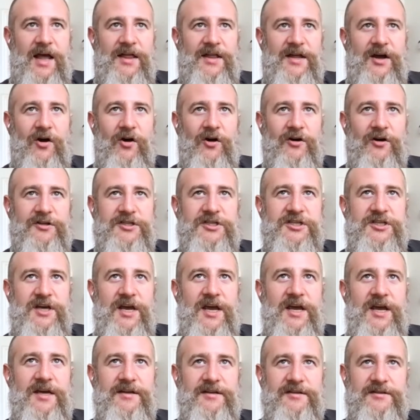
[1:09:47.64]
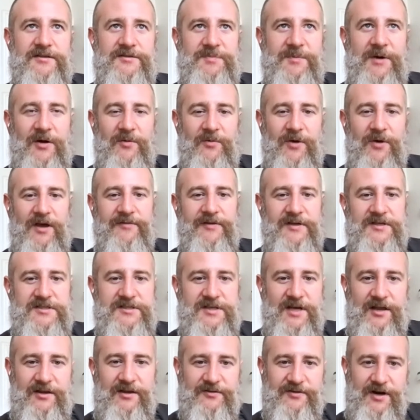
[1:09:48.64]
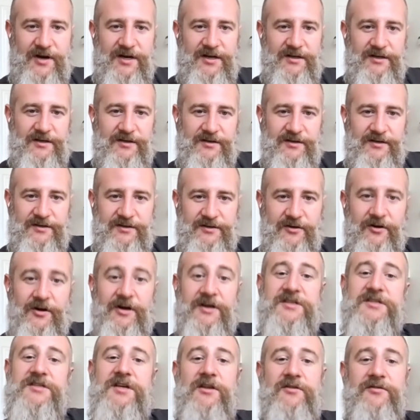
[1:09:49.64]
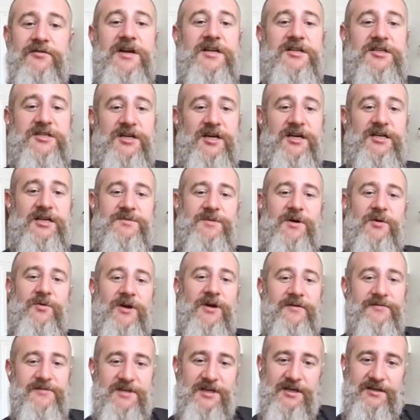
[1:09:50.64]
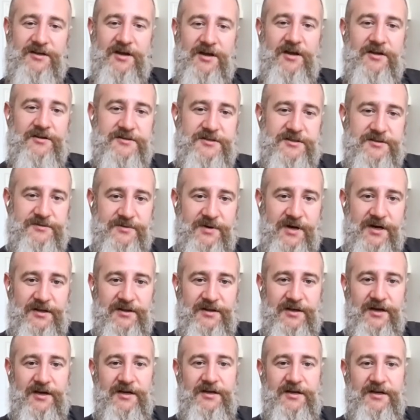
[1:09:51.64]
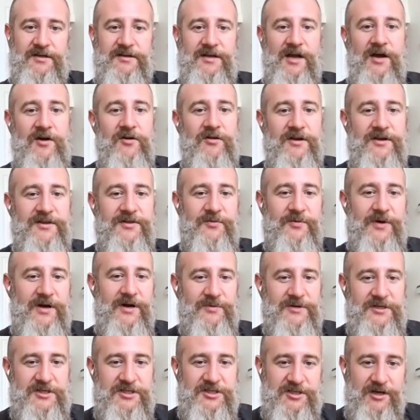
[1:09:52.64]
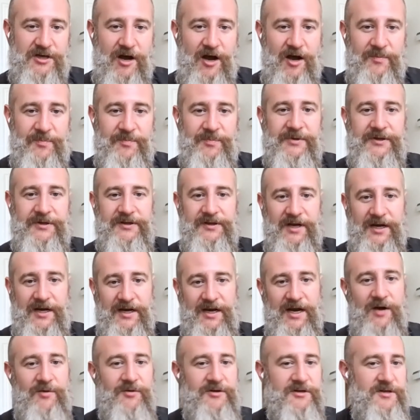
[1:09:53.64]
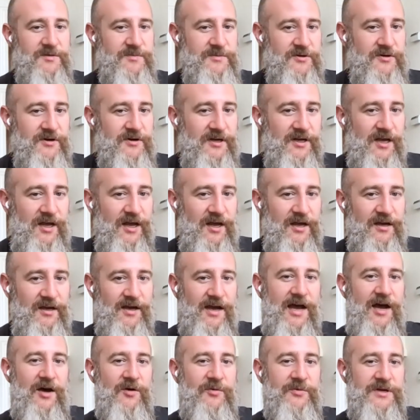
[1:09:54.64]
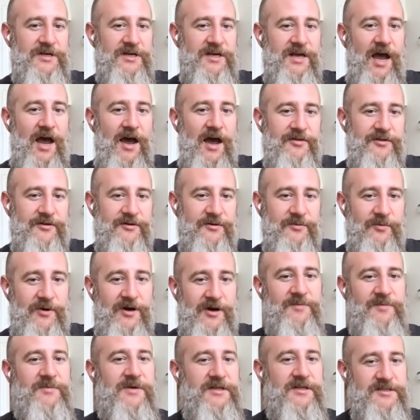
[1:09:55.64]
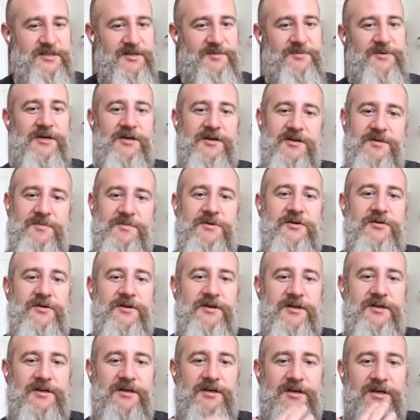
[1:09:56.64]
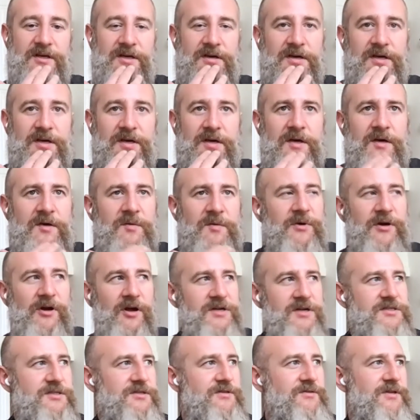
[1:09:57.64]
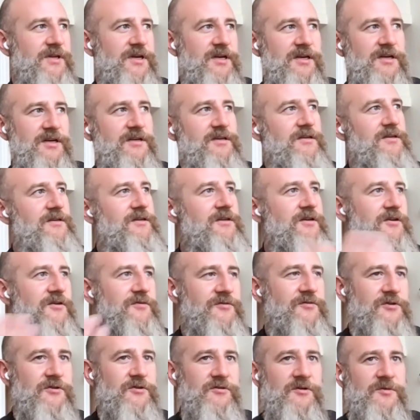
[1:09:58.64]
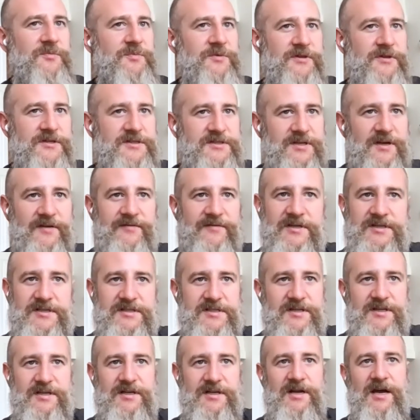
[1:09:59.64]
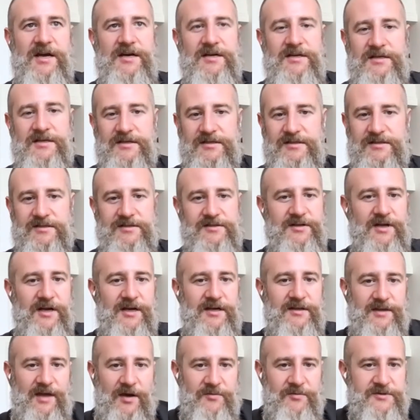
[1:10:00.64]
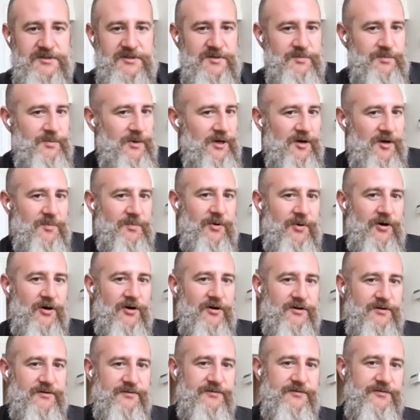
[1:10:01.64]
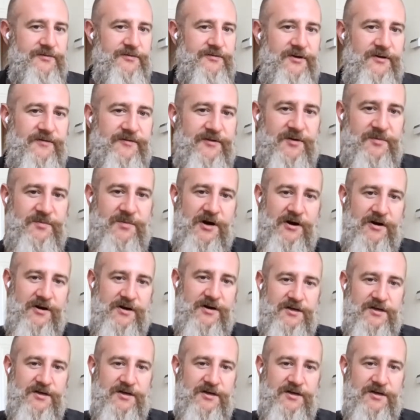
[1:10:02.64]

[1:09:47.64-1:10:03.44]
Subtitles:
our change by way of accelerating or accelerated change by way of technology, right? Like not only the way we shop, but like how we communicate, how we gather, what it means to be a community. But also like, you know, if you grew up in the 70s or the 90s, like that was a big part of an American